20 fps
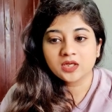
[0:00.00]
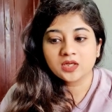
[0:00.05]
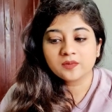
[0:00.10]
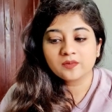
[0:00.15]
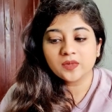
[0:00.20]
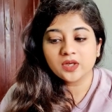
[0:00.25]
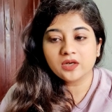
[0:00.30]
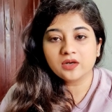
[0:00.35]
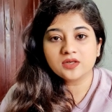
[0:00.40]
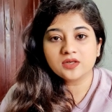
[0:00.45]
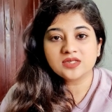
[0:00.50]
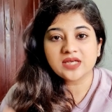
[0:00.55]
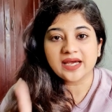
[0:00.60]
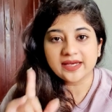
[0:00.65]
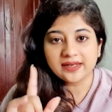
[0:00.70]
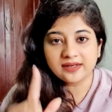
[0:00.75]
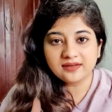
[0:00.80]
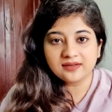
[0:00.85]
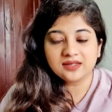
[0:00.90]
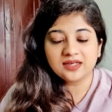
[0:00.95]
because i
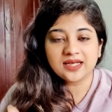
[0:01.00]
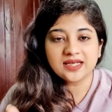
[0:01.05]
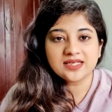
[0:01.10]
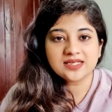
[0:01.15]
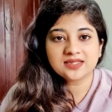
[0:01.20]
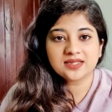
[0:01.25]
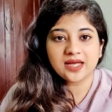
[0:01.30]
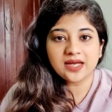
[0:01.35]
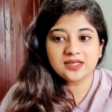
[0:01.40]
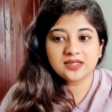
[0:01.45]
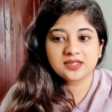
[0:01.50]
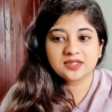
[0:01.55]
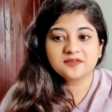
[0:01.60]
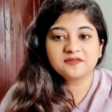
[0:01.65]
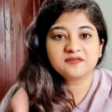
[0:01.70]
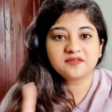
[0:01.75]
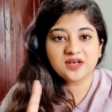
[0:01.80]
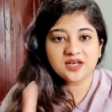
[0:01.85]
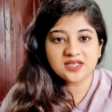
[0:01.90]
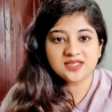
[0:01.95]
realized that the
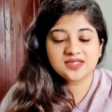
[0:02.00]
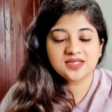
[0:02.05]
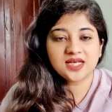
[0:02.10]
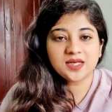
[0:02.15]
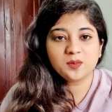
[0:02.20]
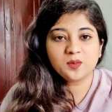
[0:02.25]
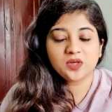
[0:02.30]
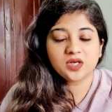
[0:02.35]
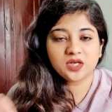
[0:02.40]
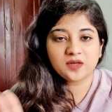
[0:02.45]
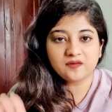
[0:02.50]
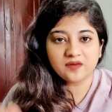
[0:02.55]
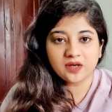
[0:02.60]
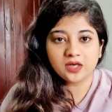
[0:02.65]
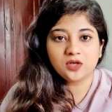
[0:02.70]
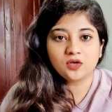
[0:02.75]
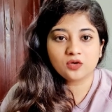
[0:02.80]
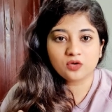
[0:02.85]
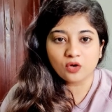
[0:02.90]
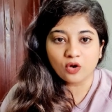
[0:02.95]
first time when i
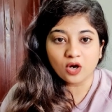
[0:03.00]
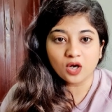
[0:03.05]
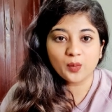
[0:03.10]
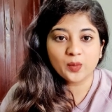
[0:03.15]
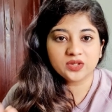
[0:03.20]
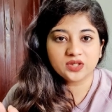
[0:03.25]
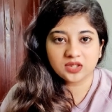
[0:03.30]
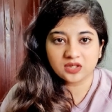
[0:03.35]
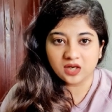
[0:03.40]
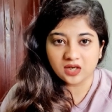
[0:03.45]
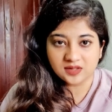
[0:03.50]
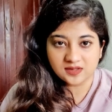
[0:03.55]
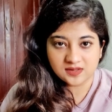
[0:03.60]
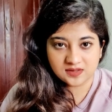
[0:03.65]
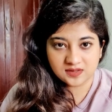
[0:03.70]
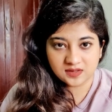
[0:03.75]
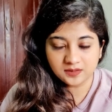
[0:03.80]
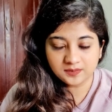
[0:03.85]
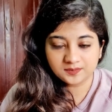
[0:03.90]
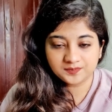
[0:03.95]
went wrong with an
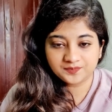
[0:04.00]
answer